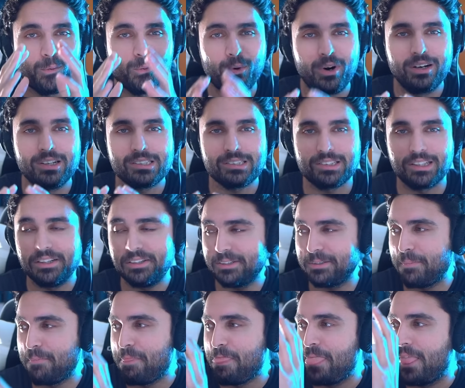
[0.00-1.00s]

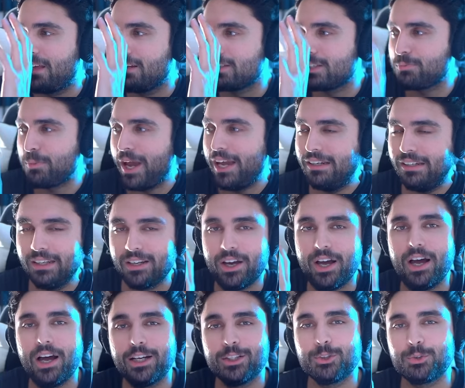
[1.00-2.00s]
versus spending
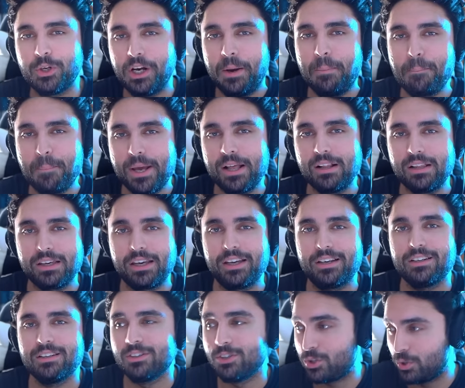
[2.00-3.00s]
100
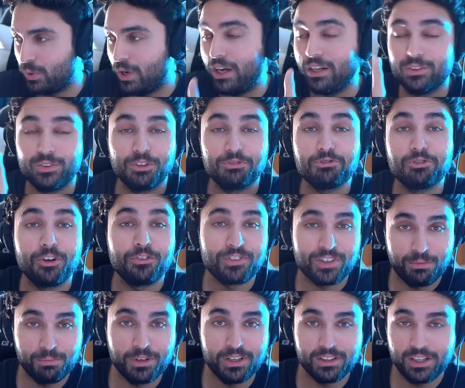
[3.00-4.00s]
million to
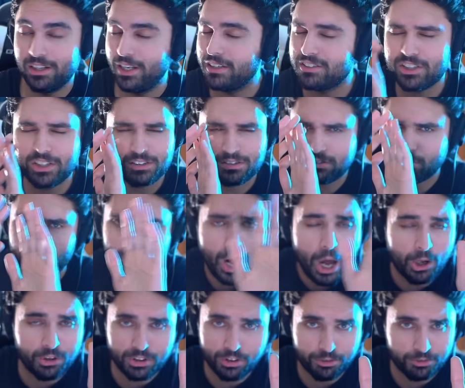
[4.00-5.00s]
150 million. Let's just
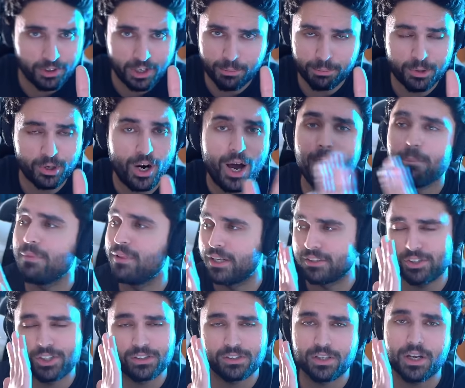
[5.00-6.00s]
round the number up.
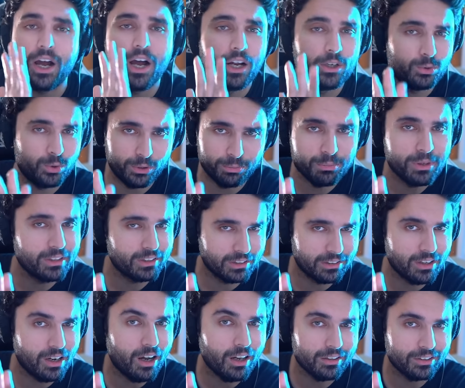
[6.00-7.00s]
Let's just say 100
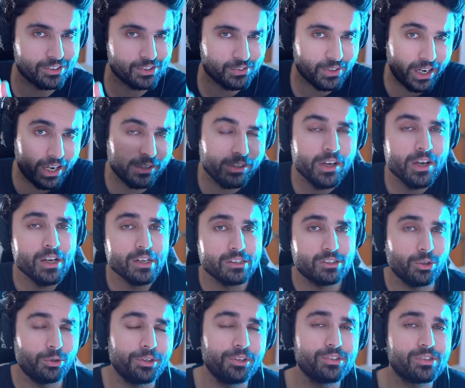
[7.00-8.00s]
million dollars, right?
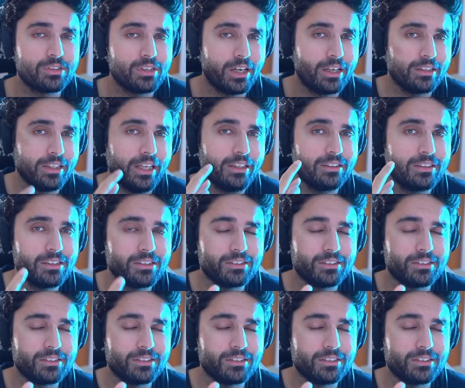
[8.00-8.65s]
So you're saying that